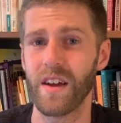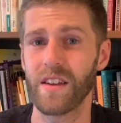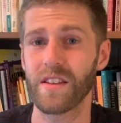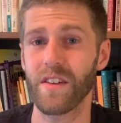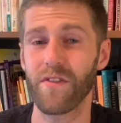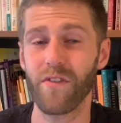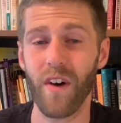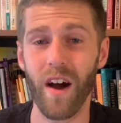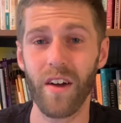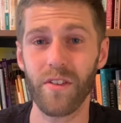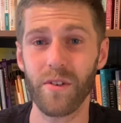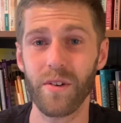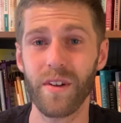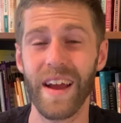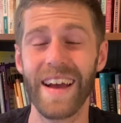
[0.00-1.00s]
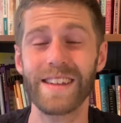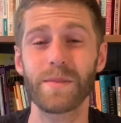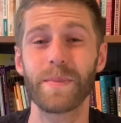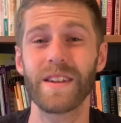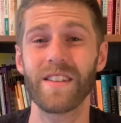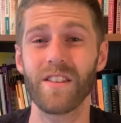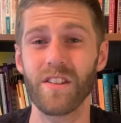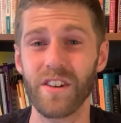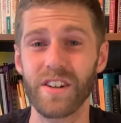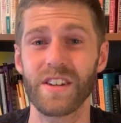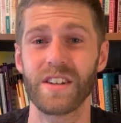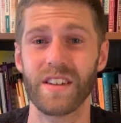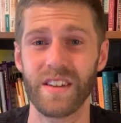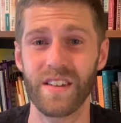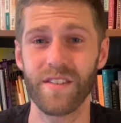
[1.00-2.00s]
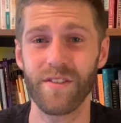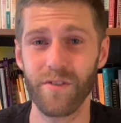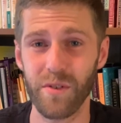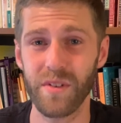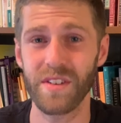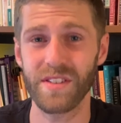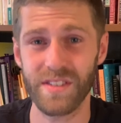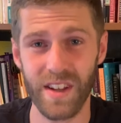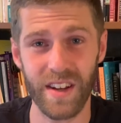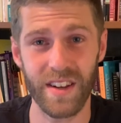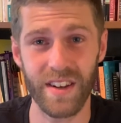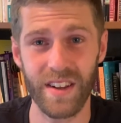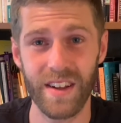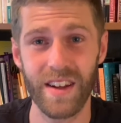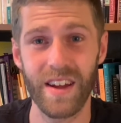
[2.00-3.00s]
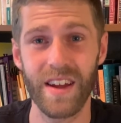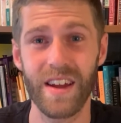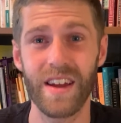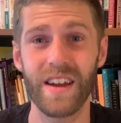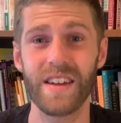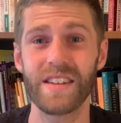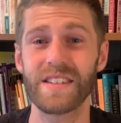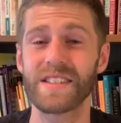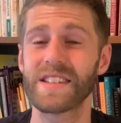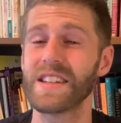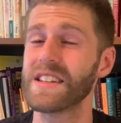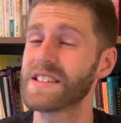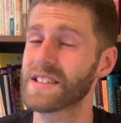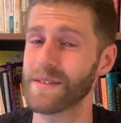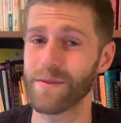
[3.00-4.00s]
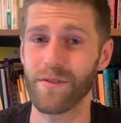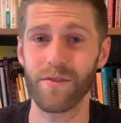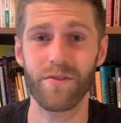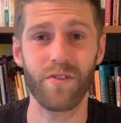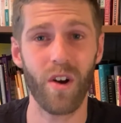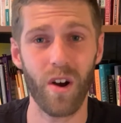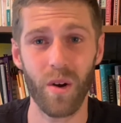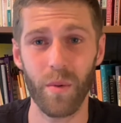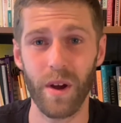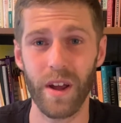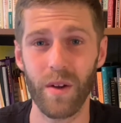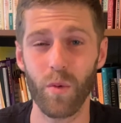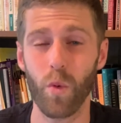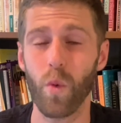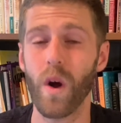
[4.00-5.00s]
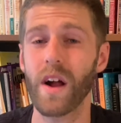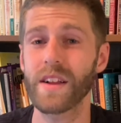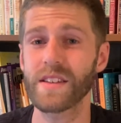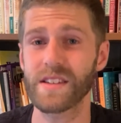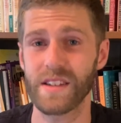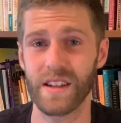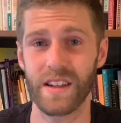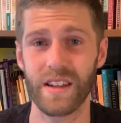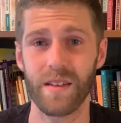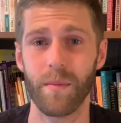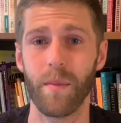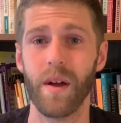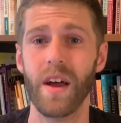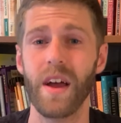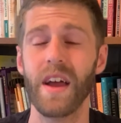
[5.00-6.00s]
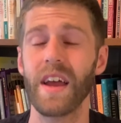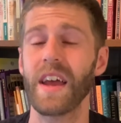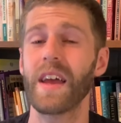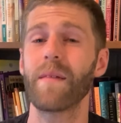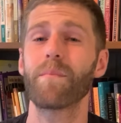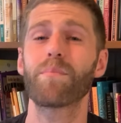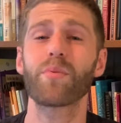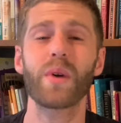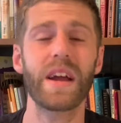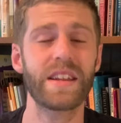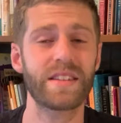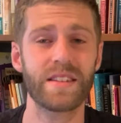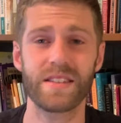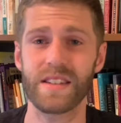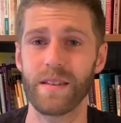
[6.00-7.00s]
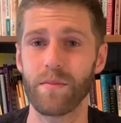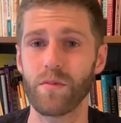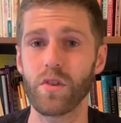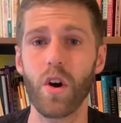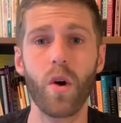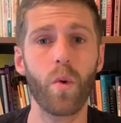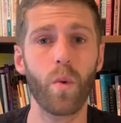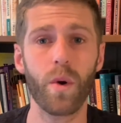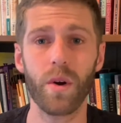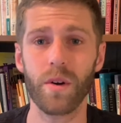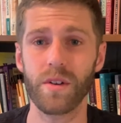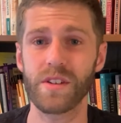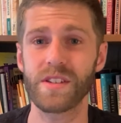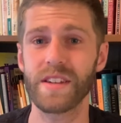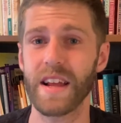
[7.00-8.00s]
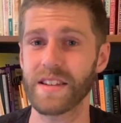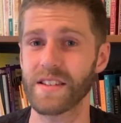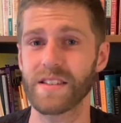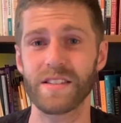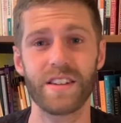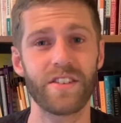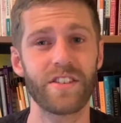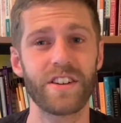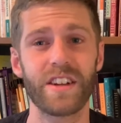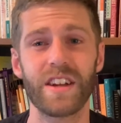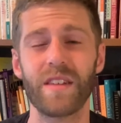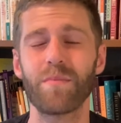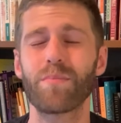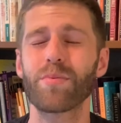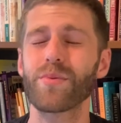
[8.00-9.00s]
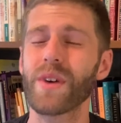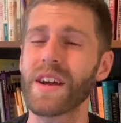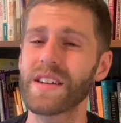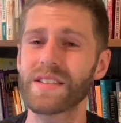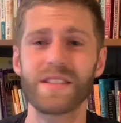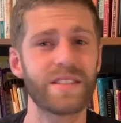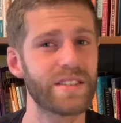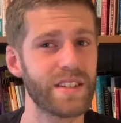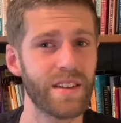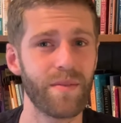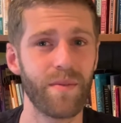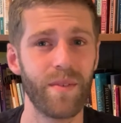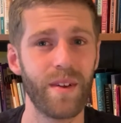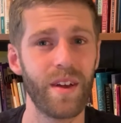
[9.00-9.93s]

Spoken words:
The father has been looking for the son, sees him from far away, runs to him, embraces him, no words necessary, embraces him.